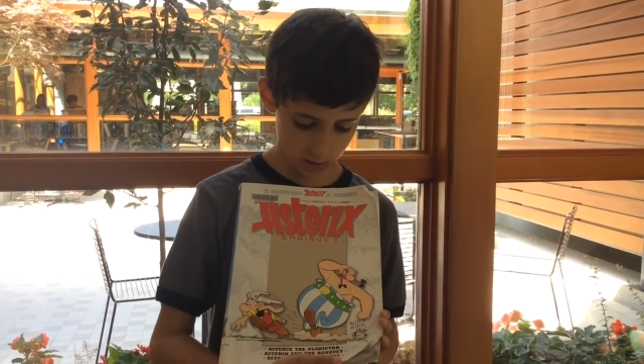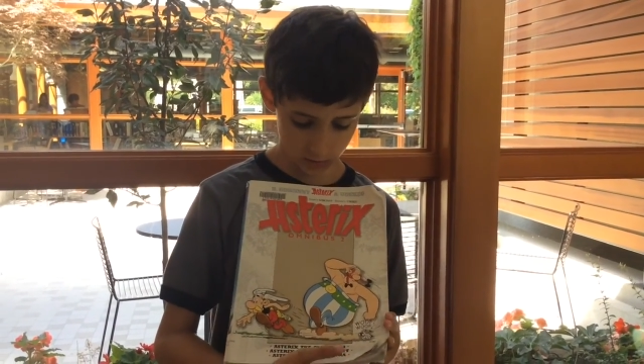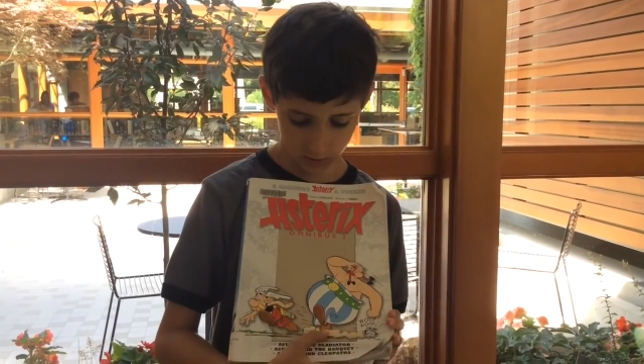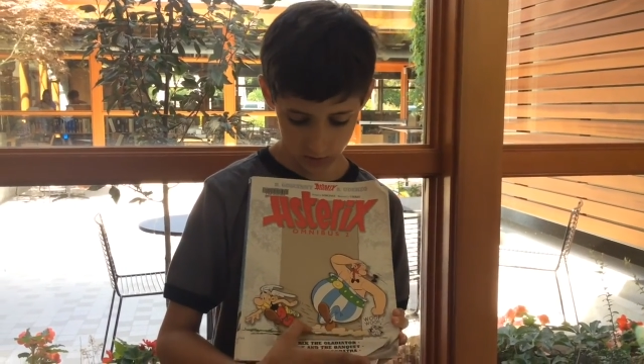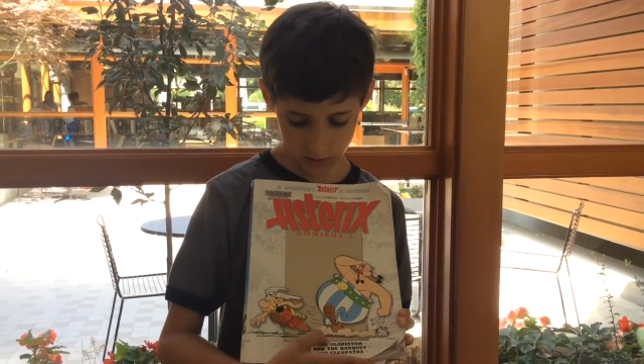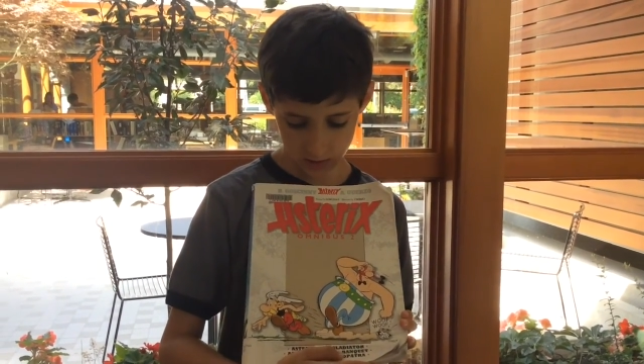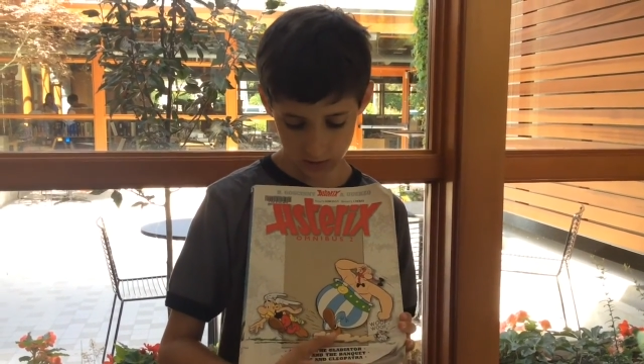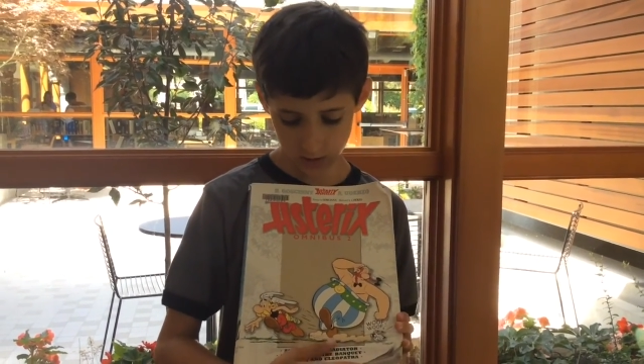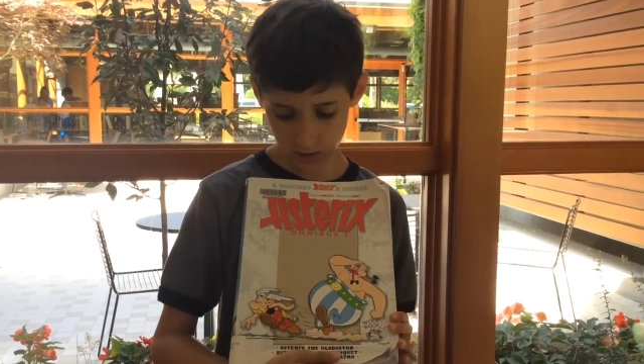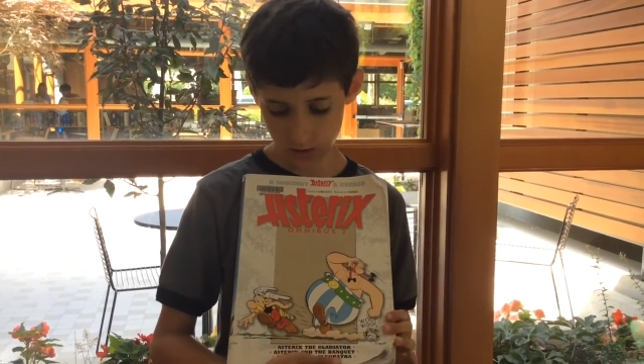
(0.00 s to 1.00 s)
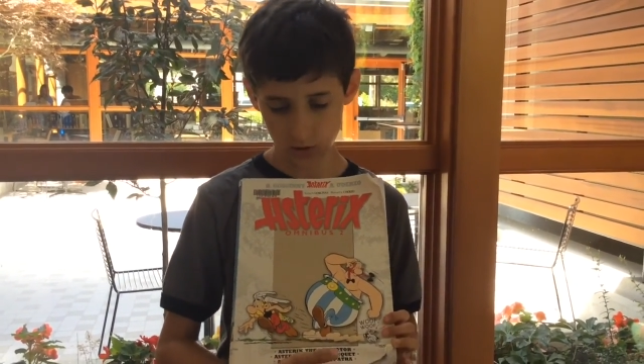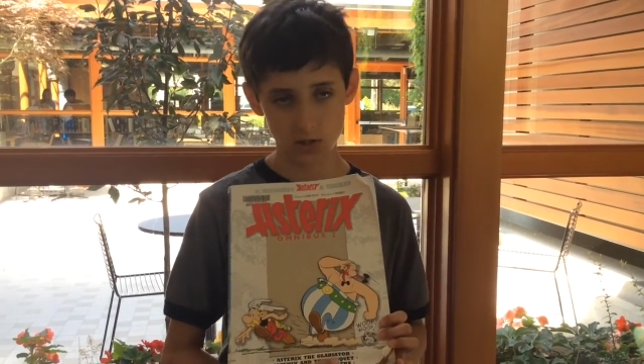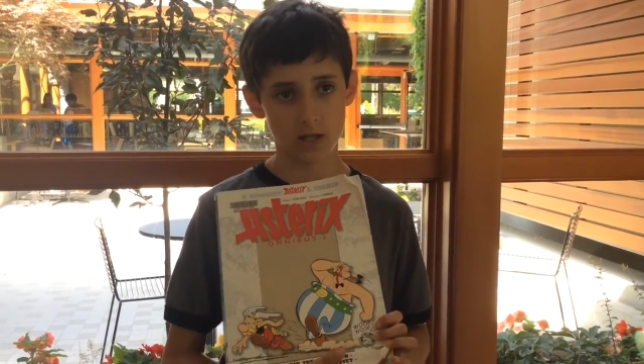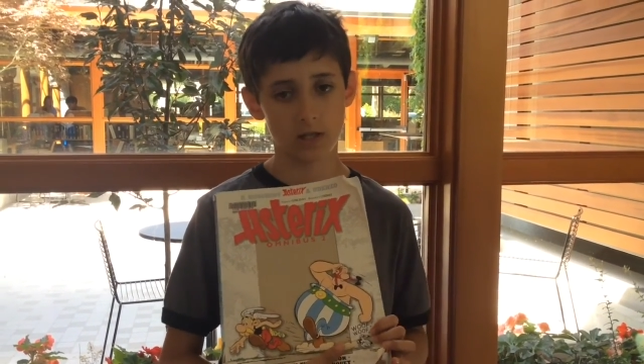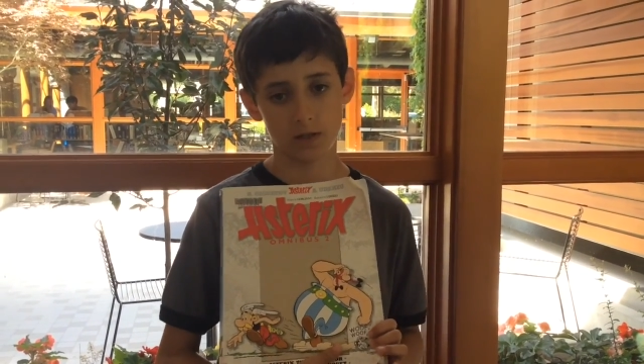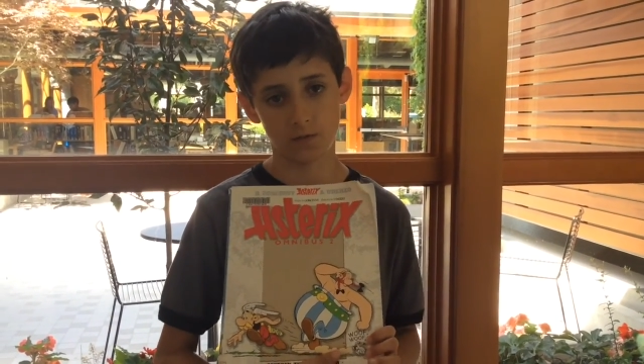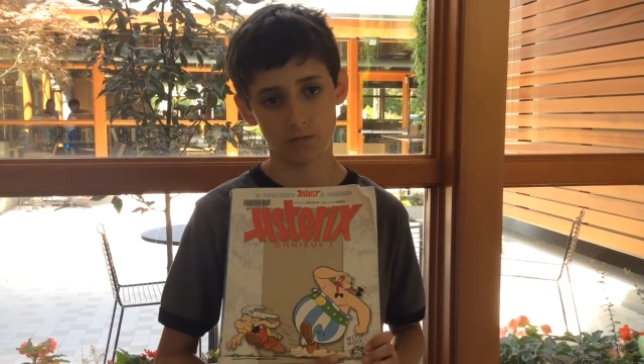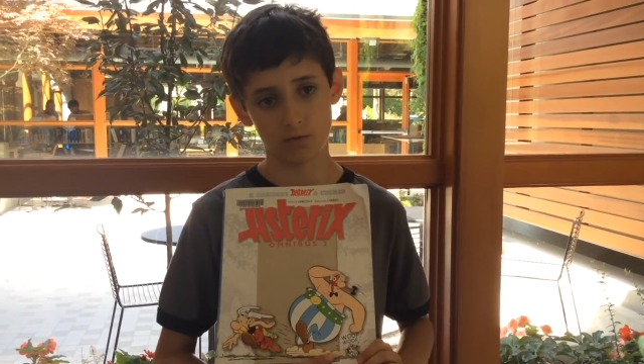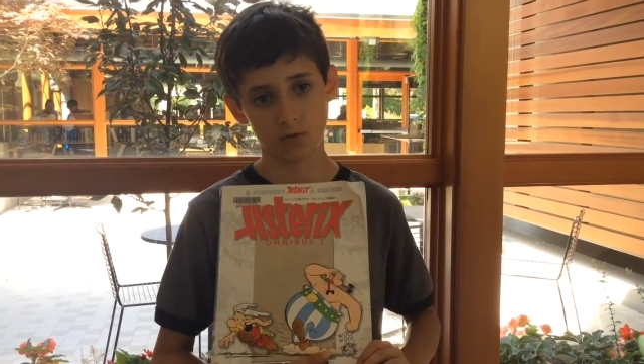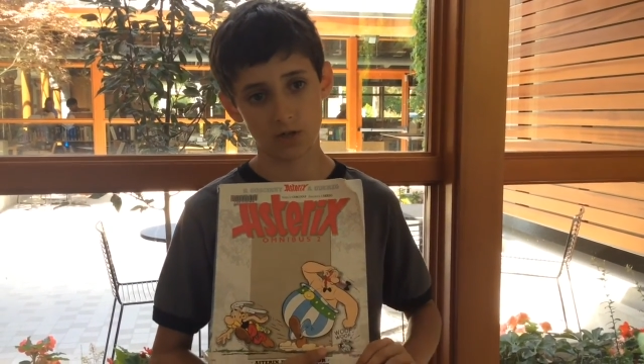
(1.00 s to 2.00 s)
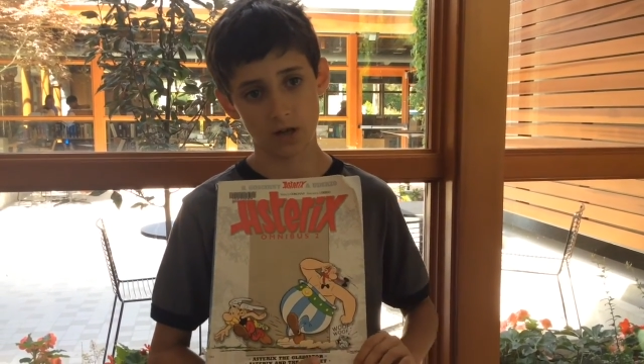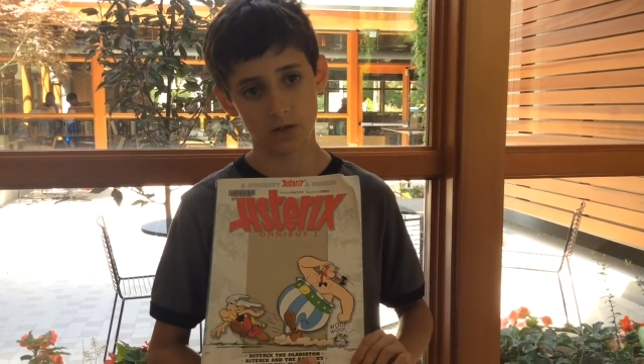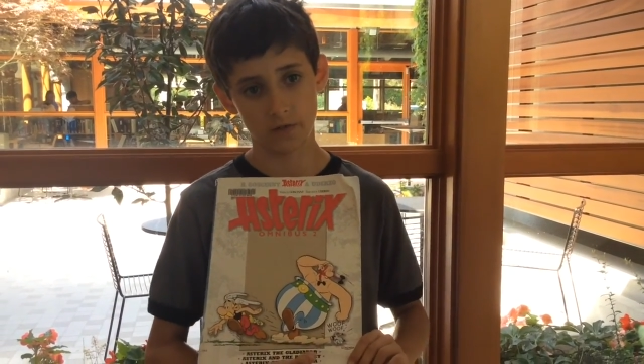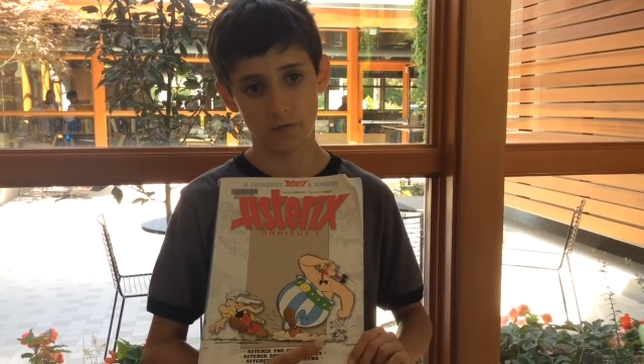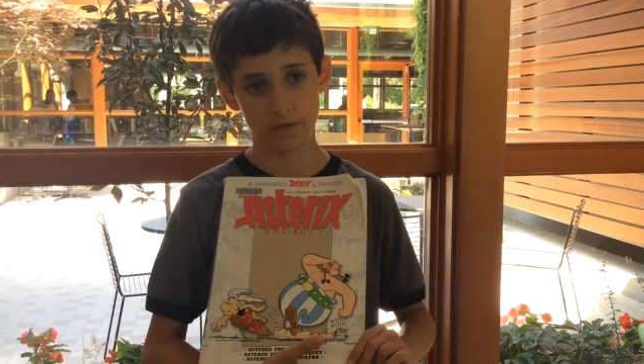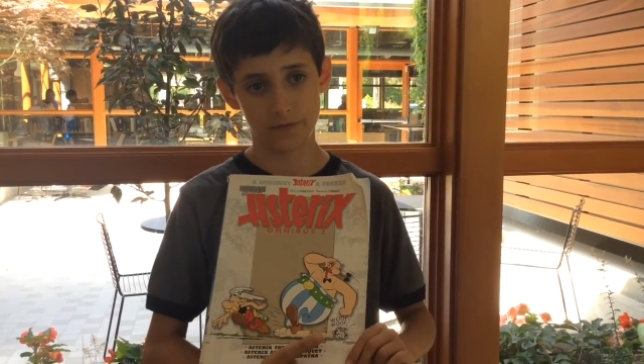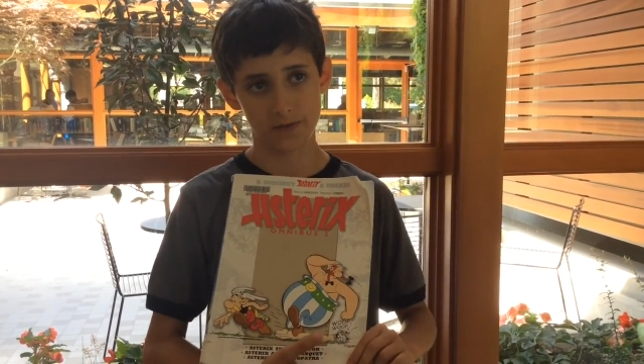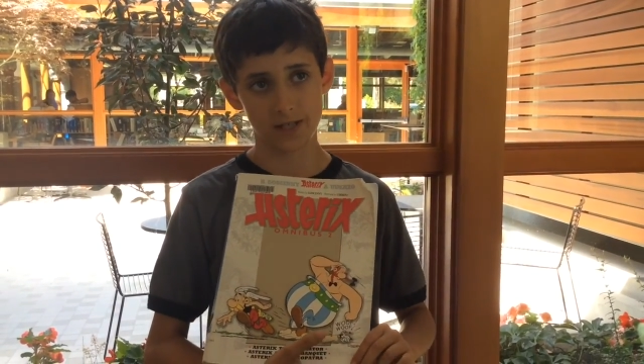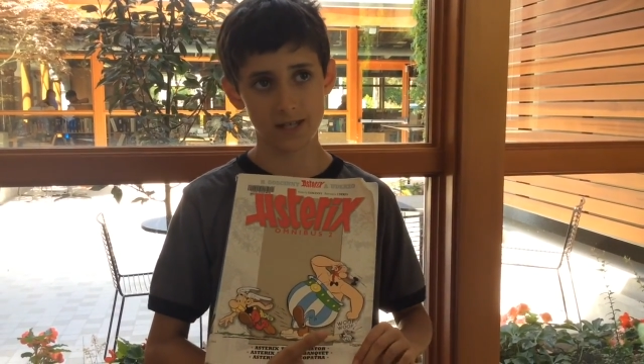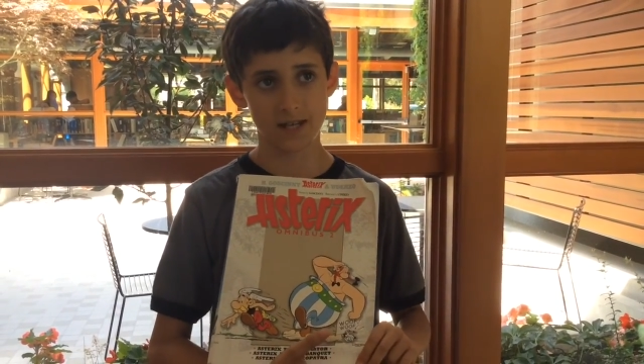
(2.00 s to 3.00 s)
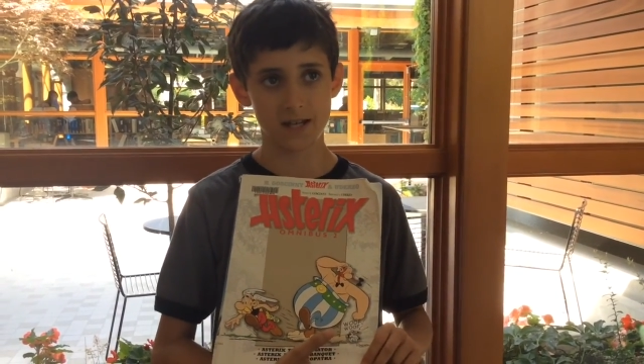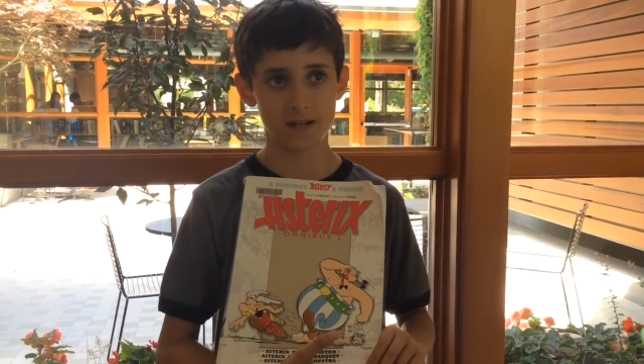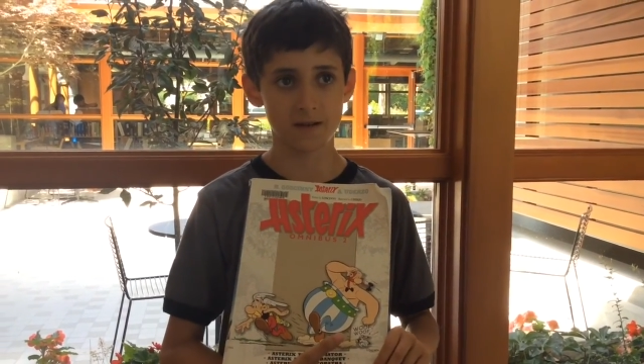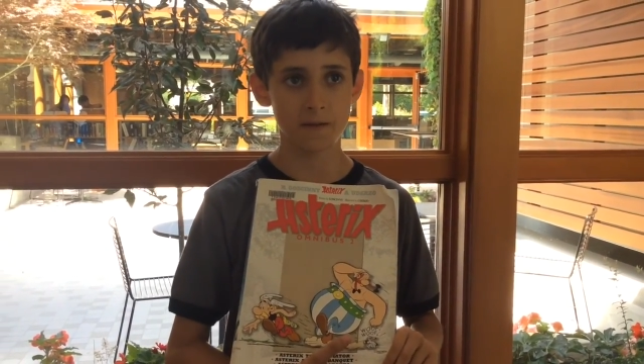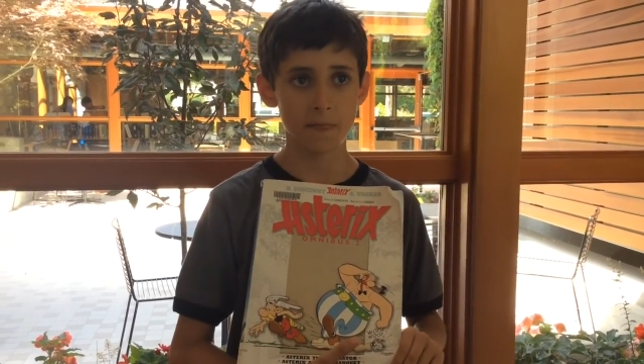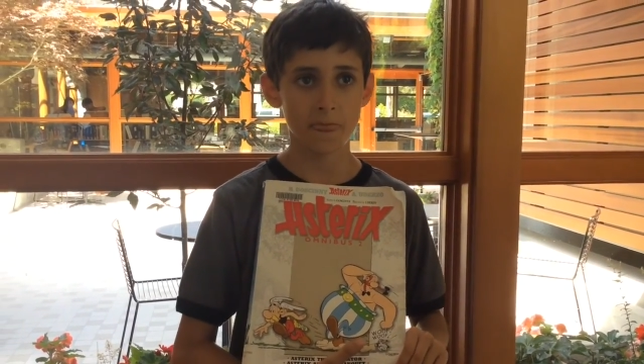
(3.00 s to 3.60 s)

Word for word: You can see here, it looks like it's from 2015.